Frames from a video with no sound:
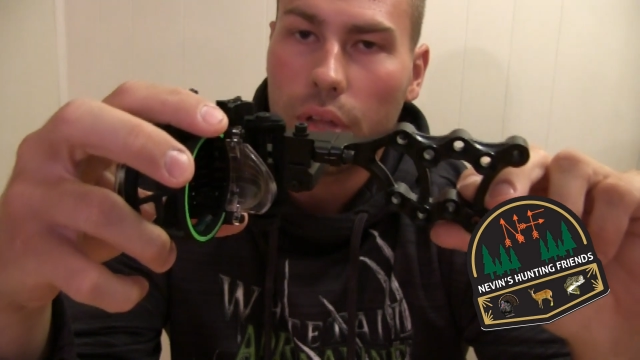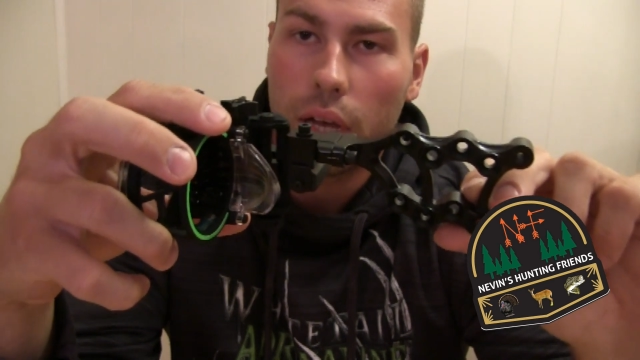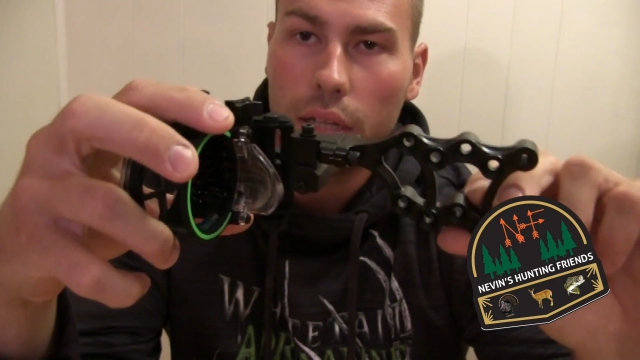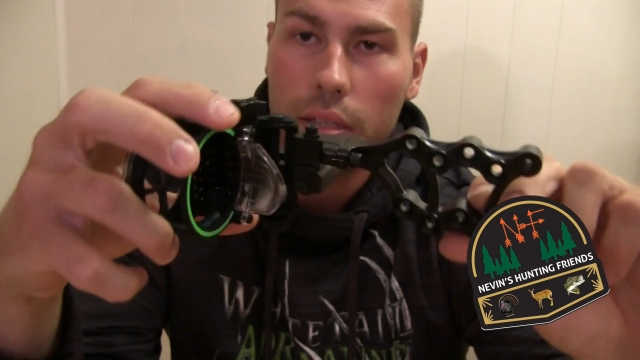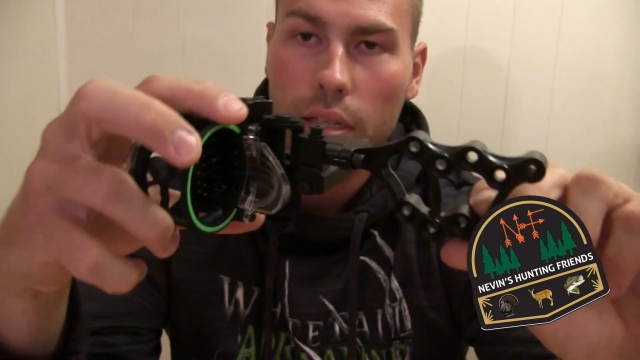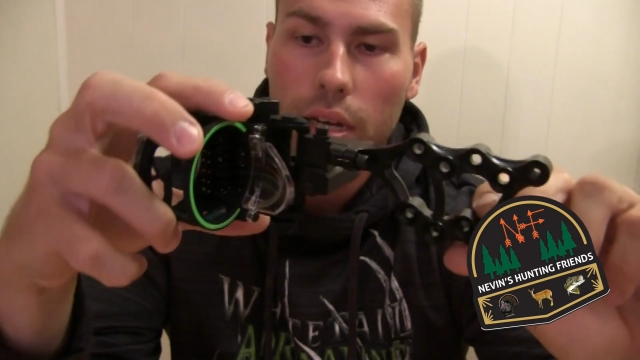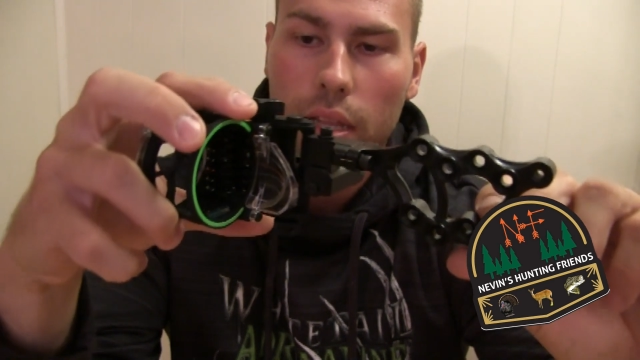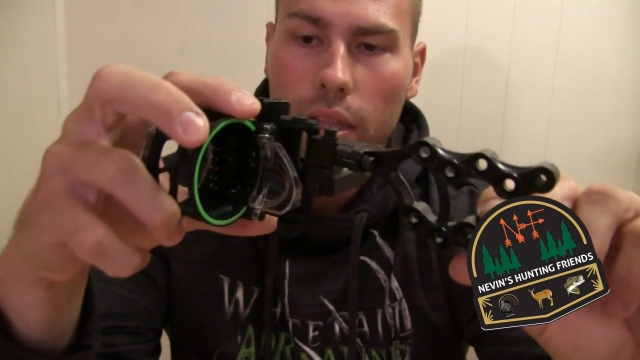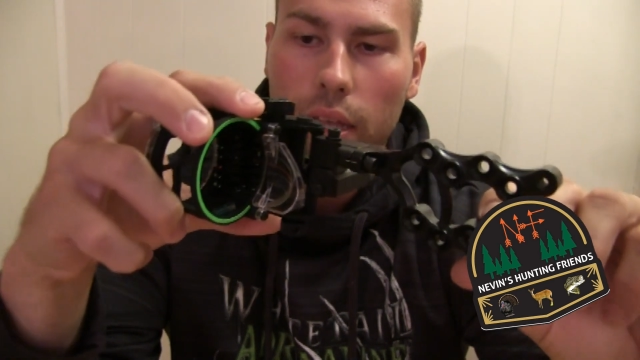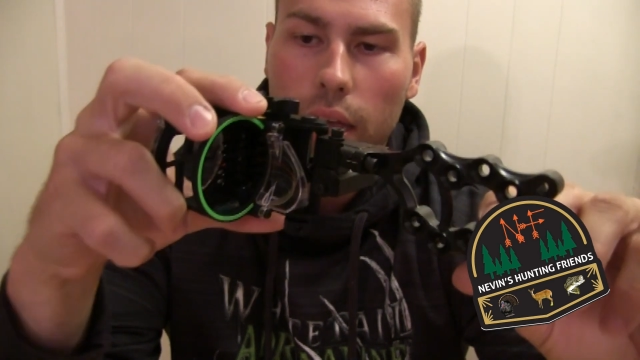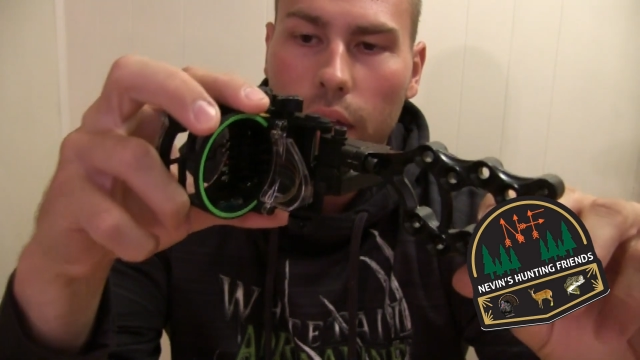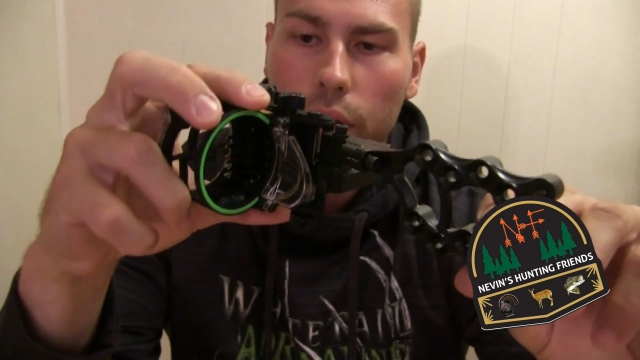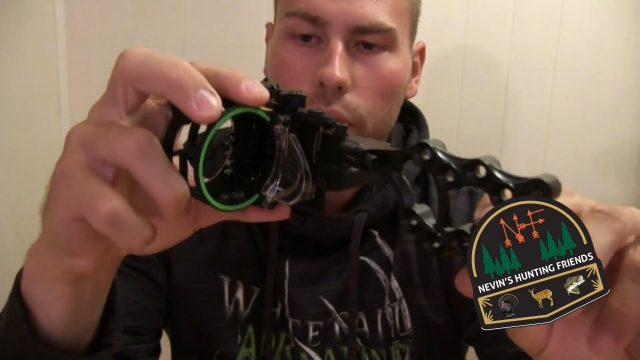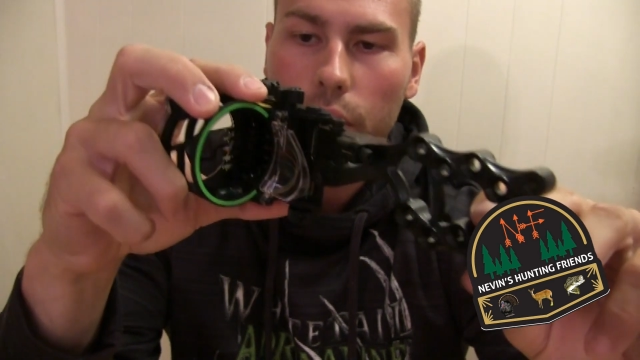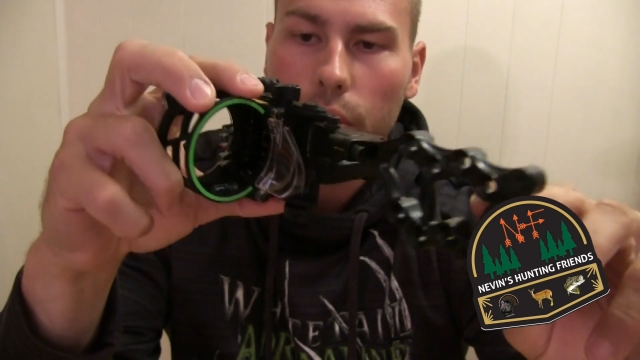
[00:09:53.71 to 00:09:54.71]
hunting in the
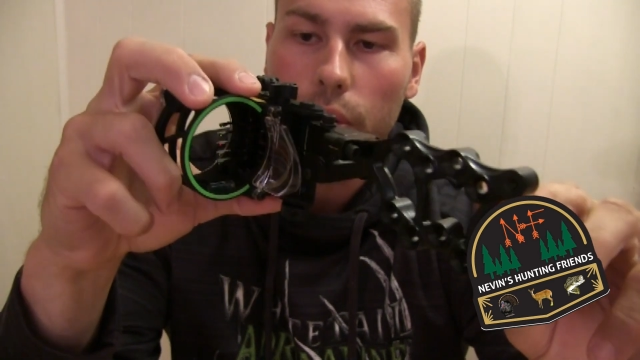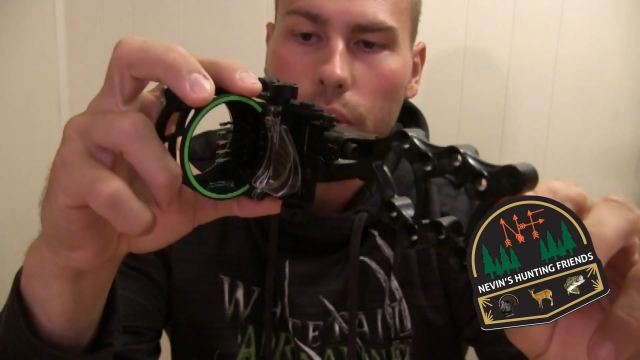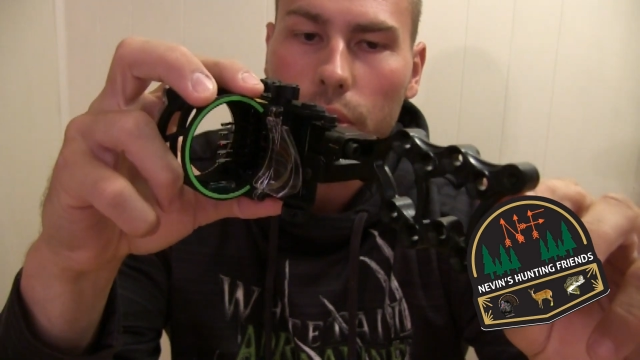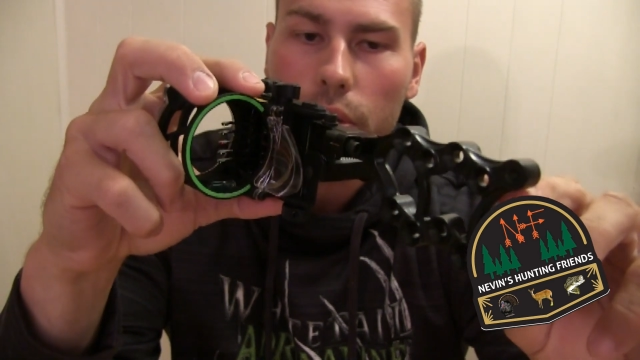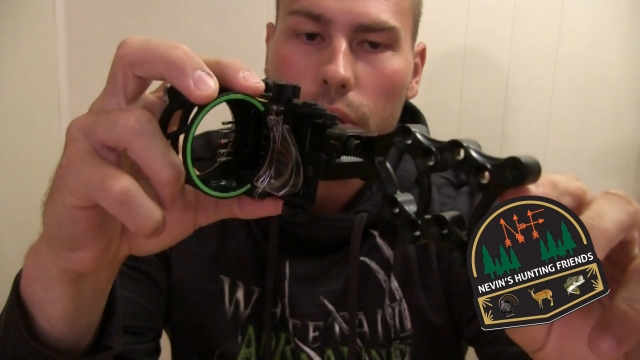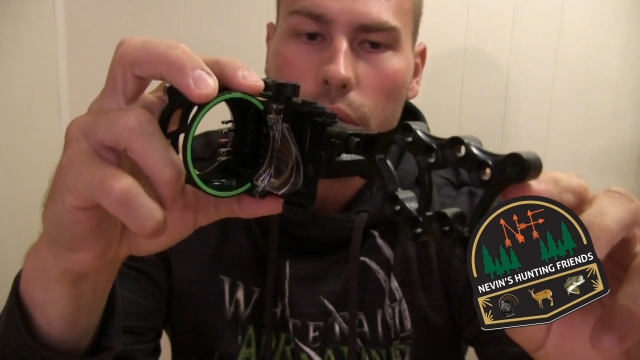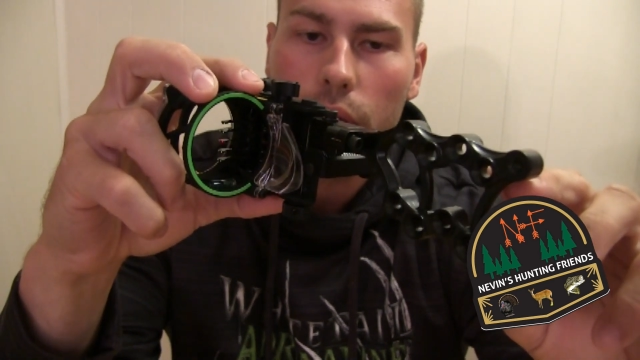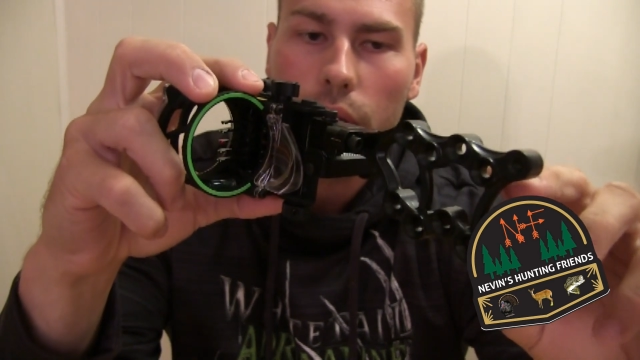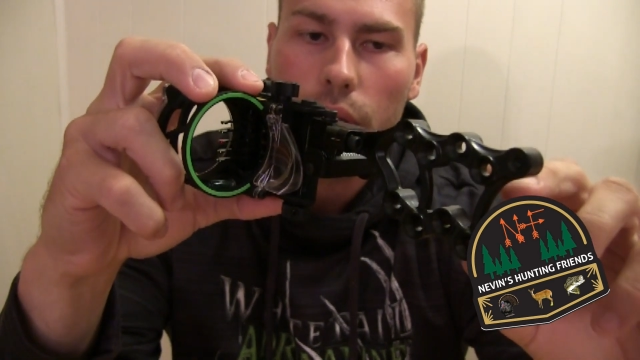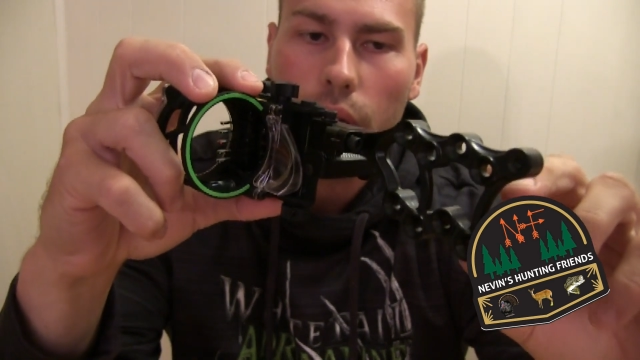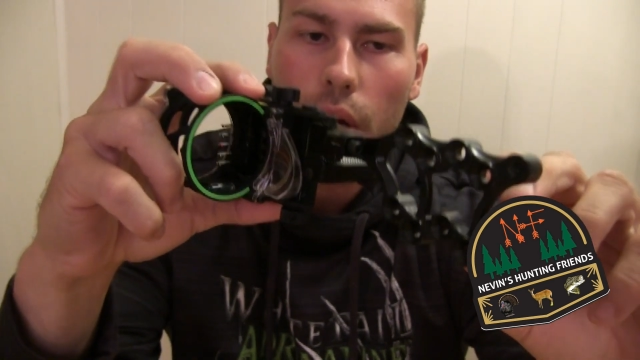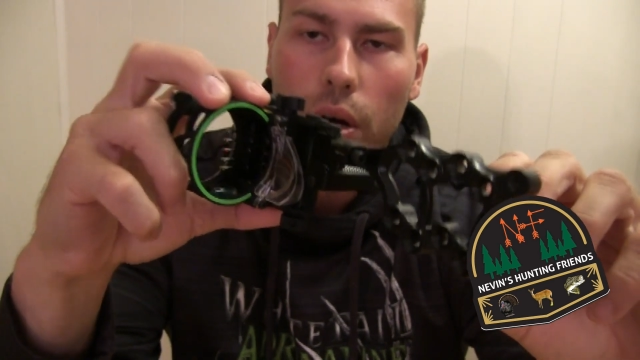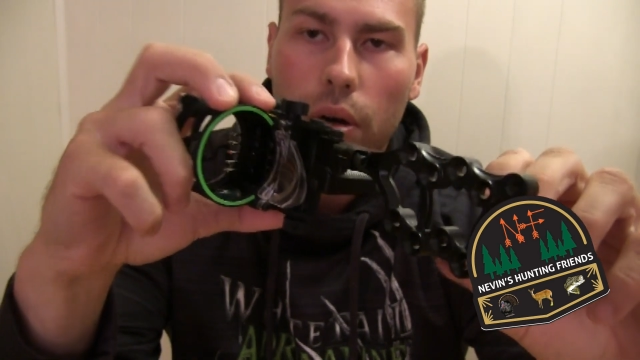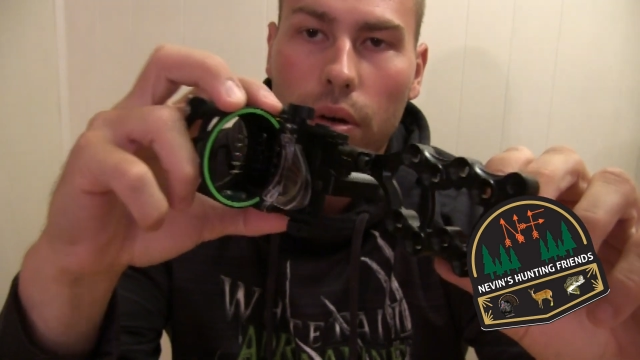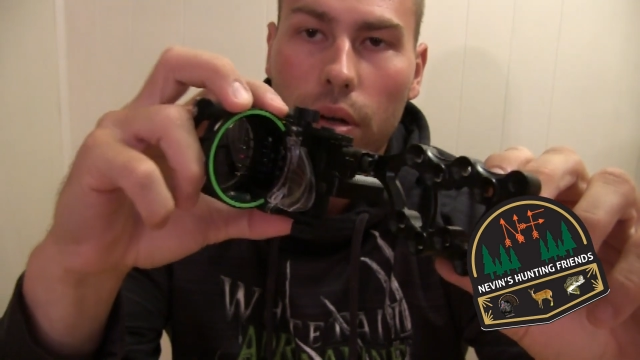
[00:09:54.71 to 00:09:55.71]
outdoors,
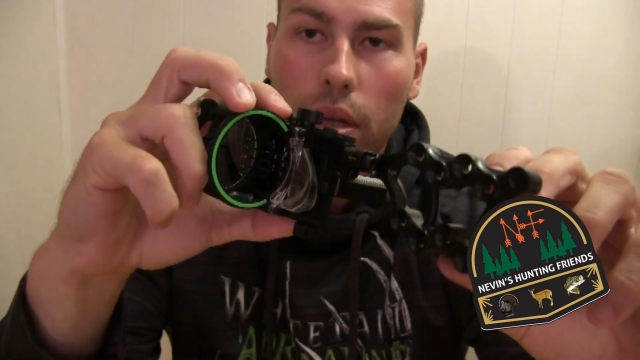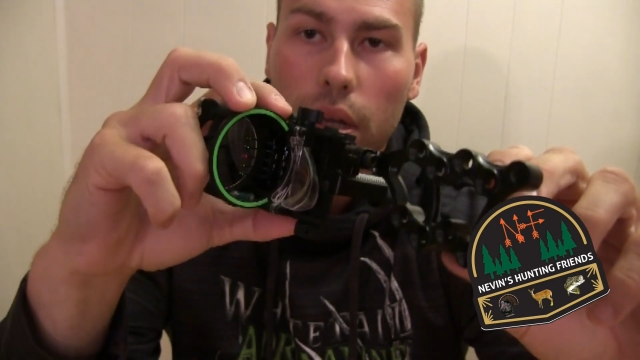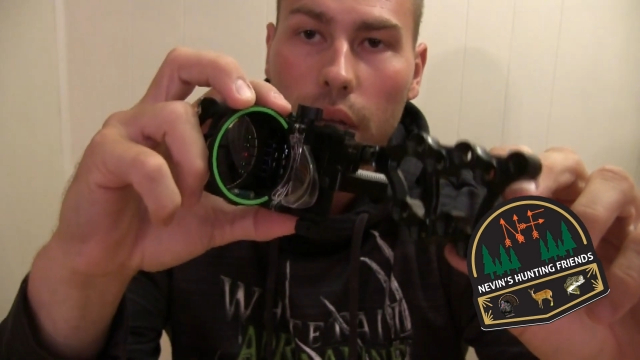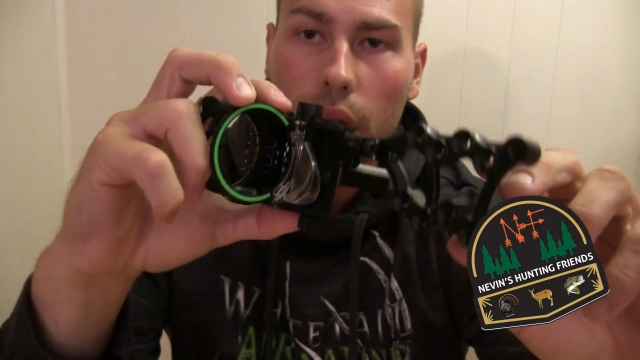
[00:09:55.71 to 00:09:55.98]
so